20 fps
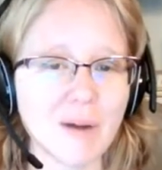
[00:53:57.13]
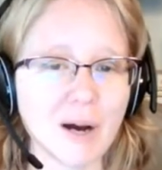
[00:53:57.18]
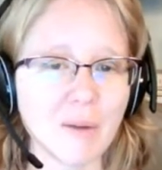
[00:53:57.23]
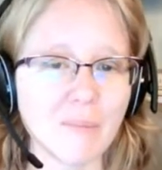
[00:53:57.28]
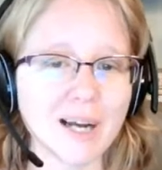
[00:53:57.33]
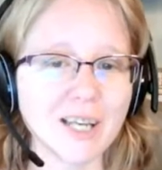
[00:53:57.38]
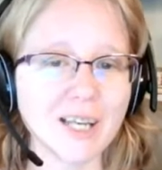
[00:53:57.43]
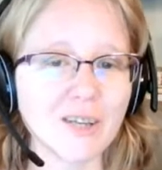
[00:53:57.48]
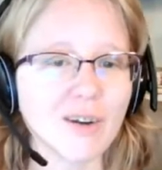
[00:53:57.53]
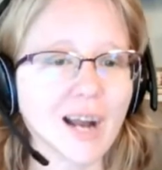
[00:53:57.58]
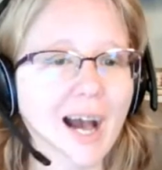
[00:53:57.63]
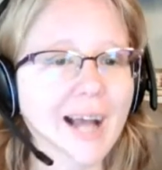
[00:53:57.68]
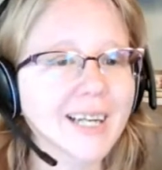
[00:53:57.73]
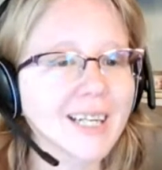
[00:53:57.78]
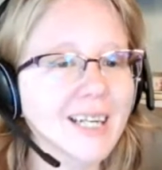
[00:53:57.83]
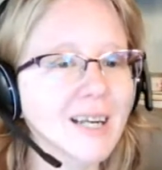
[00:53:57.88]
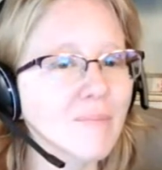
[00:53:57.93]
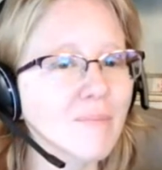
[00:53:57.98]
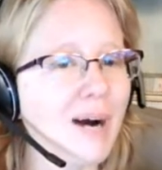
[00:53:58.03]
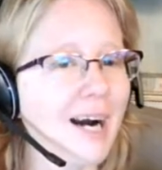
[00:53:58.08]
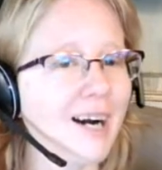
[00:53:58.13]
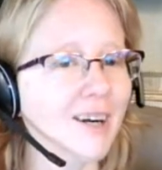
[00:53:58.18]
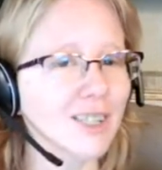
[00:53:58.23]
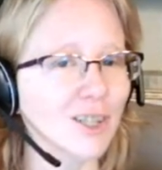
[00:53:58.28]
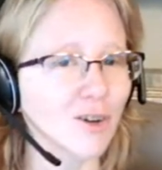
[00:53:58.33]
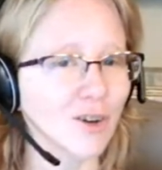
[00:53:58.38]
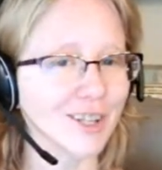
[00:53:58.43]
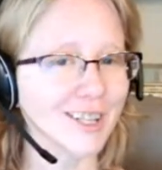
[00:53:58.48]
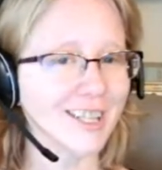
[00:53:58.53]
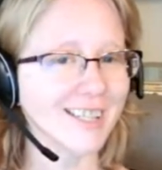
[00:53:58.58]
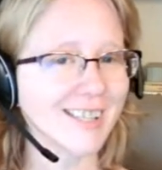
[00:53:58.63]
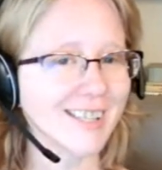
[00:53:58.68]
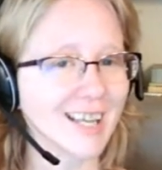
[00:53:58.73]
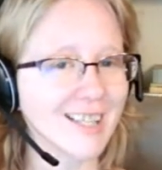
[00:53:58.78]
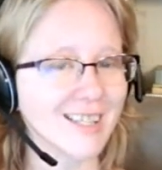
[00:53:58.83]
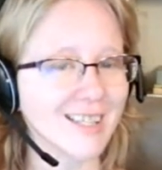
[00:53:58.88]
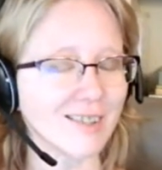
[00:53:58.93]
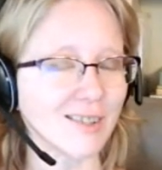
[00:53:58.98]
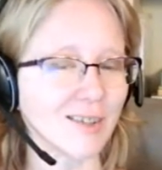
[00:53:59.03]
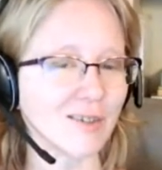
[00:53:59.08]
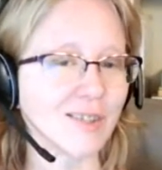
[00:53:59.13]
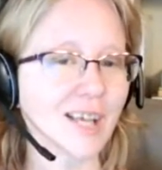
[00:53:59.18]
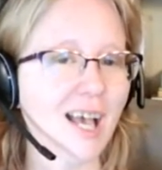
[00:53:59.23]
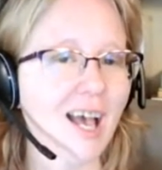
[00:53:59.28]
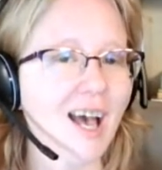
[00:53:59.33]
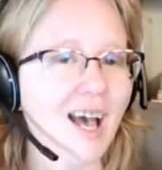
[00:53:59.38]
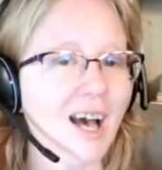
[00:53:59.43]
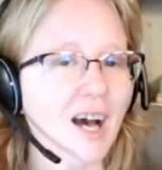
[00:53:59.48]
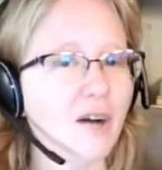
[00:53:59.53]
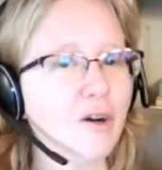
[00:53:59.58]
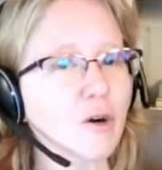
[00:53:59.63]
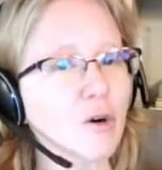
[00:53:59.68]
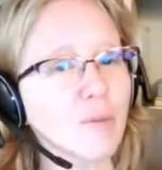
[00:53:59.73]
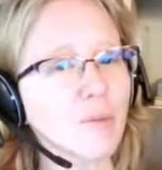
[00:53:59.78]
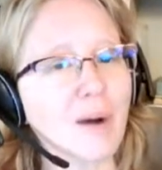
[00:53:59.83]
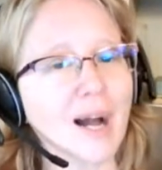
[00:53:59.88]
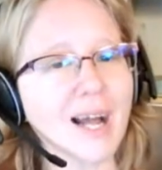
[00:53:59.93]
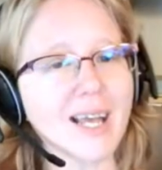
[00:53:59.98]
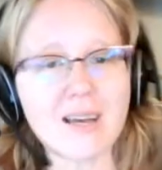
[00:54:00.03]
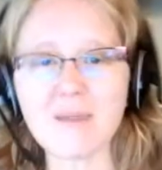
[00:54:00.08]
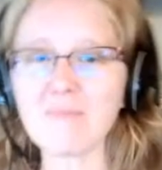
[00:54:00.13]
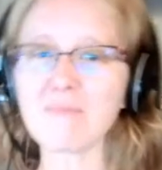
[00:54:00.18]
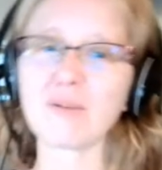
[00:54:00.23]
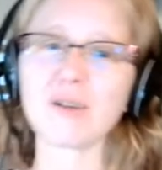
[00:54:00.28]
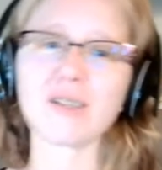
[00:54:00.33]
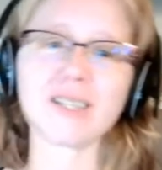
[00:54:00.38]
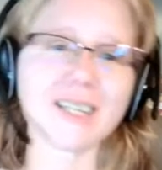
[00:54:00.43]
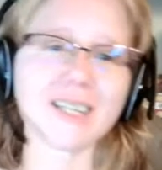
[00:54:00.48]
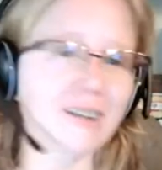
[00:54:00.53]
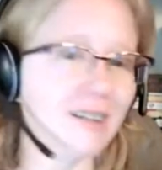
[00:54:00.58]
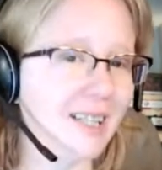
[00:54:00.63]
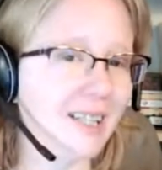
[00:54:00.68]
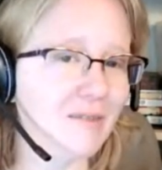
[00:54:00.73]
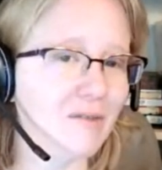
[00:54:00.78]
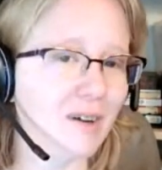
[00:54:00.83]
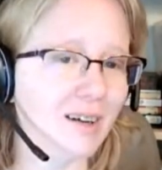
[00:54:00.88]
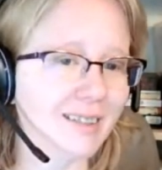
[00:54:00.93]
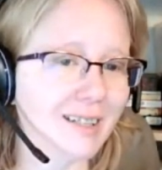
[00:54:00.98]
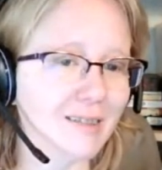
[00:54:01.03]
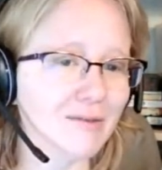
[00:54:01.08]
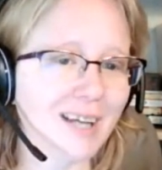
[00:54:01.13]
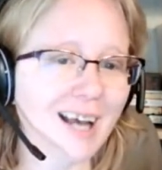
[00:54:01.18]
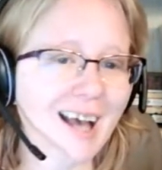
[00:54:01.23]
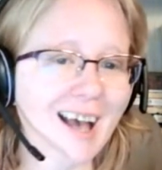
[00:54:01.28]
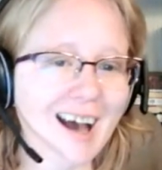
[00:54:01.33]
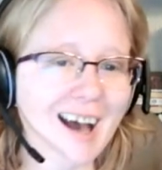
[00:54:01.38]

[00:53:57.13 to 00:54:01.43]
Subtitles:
about my United Empire Loyalist ancestors, a group I am particularly fond of.